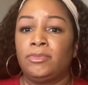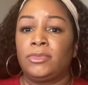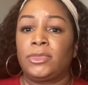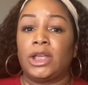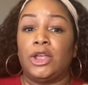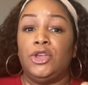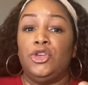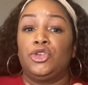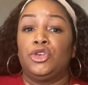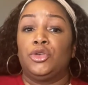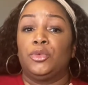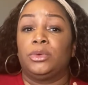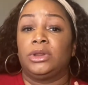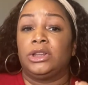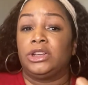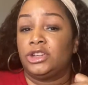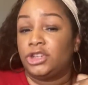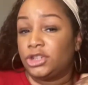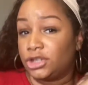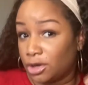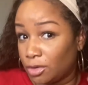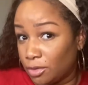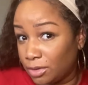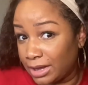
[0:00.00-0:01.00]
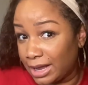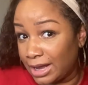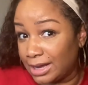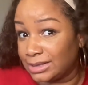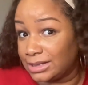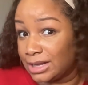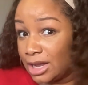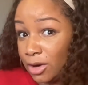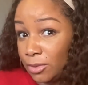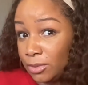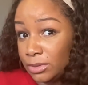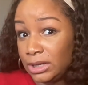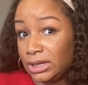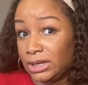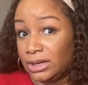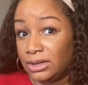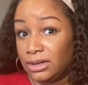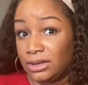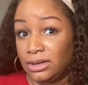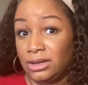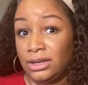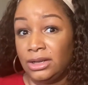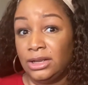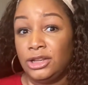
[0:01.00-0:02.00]
and you can really showcase how really
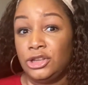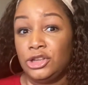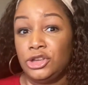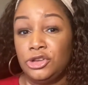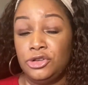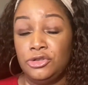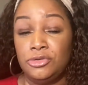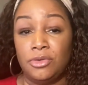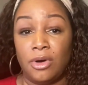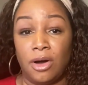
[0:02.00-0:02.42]
good you